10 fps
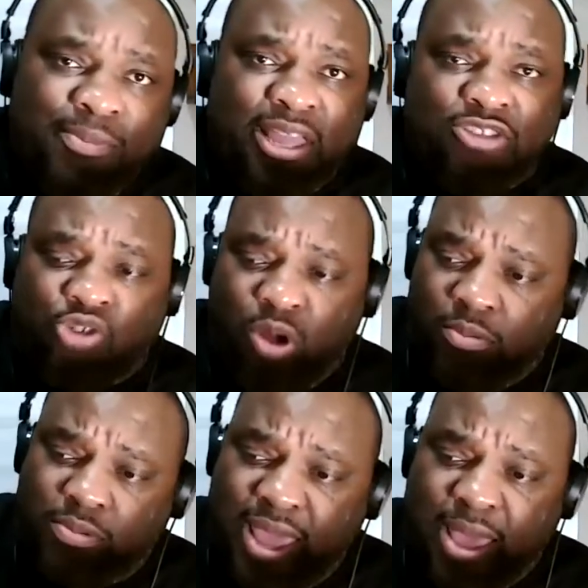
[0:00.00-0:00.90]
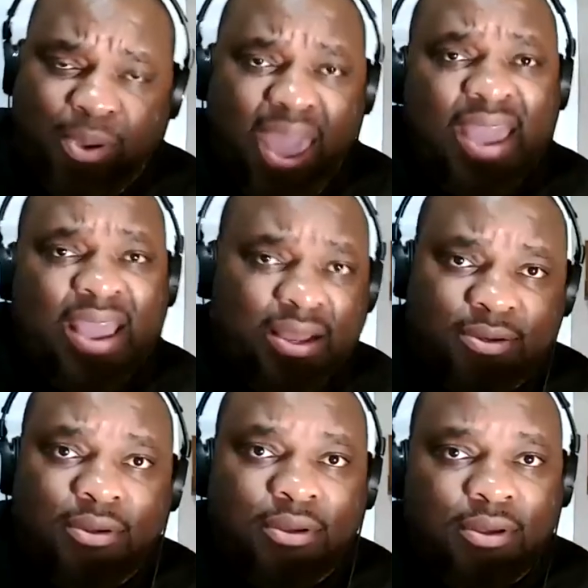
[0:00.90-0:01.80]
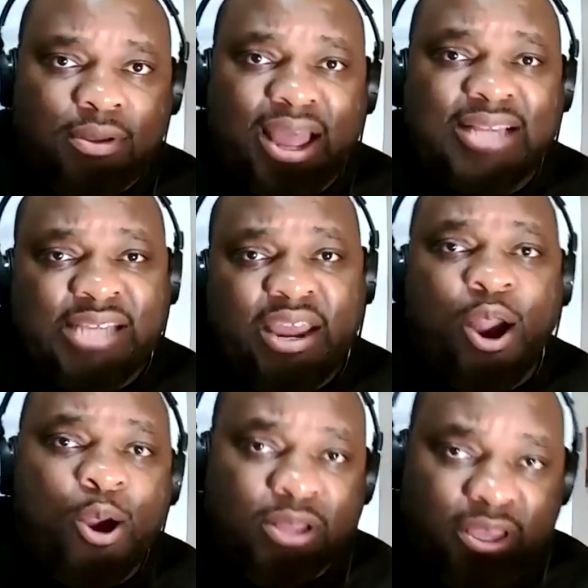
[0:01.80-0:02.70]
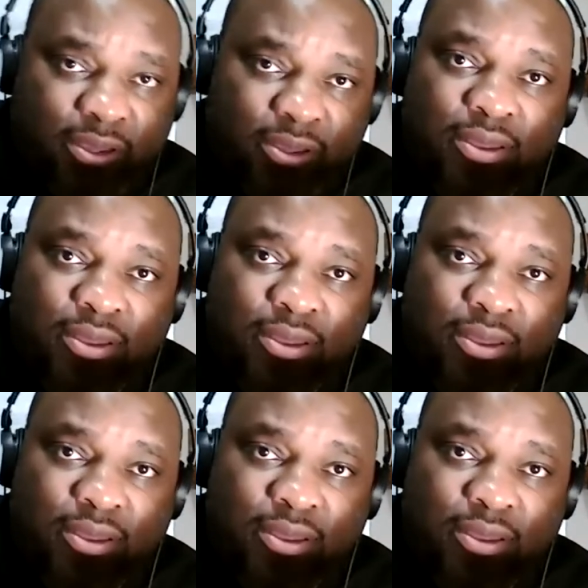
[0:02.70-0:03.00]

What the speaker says: and Trump campaign, like I said earlier,